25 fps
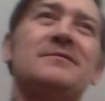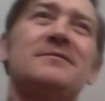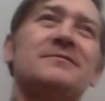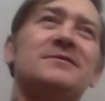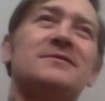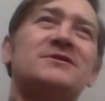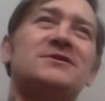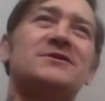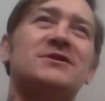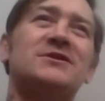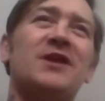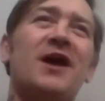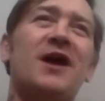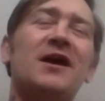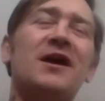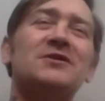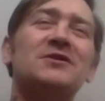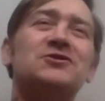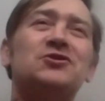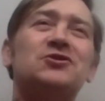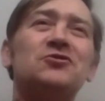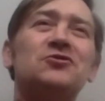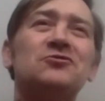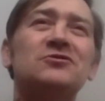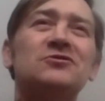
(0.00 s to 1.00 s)
the
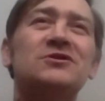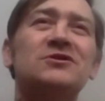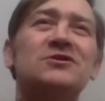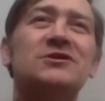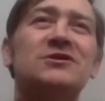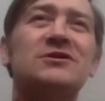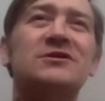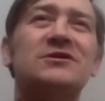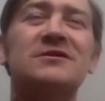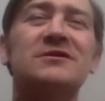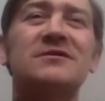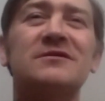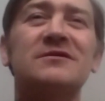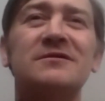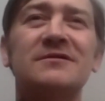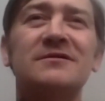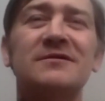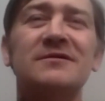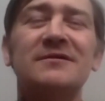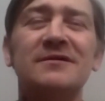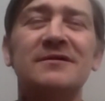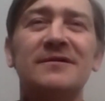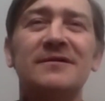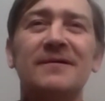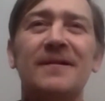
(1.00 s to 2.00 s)
statues
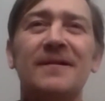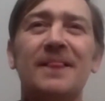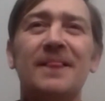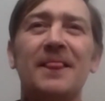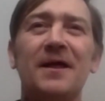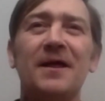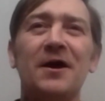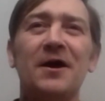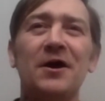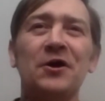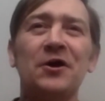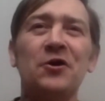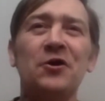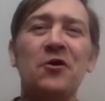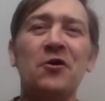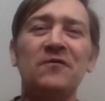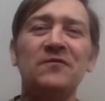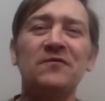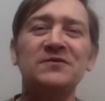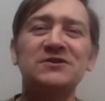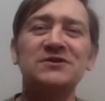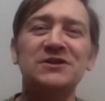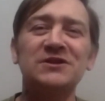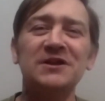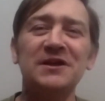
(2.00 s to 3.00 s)
are
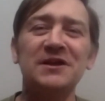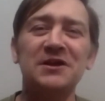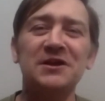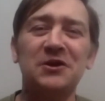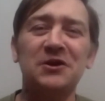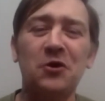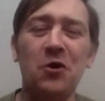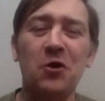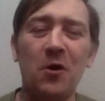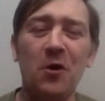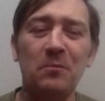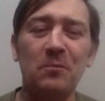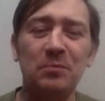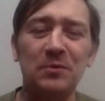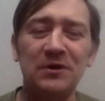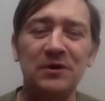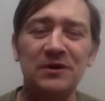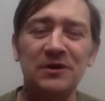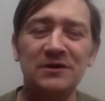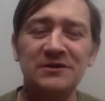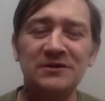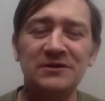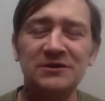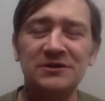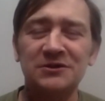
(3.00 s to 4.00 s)
obviously
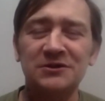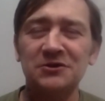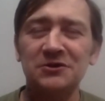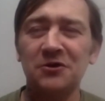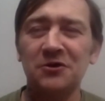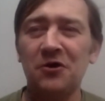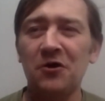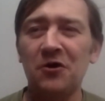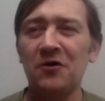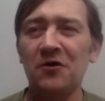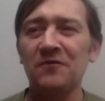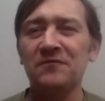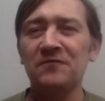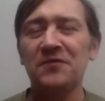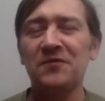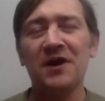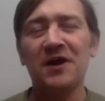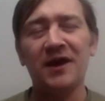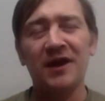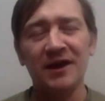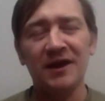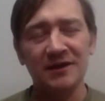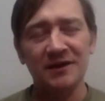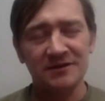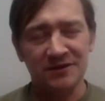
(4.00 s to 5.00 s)
copies of the
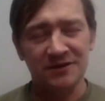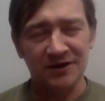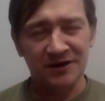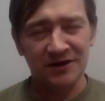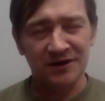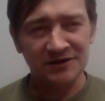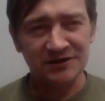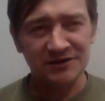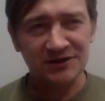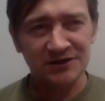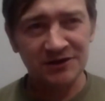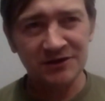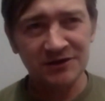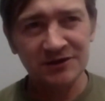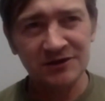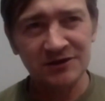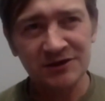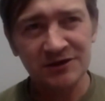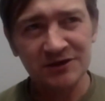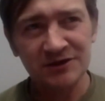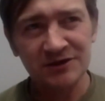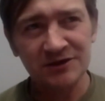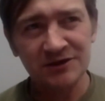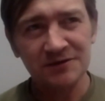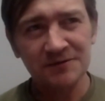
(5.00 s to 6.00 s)

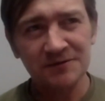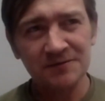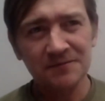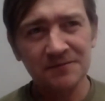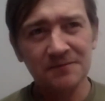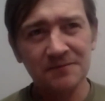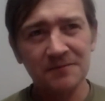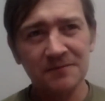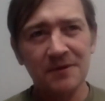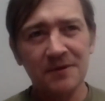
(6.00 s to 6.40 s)
headdresses, mm-hmm.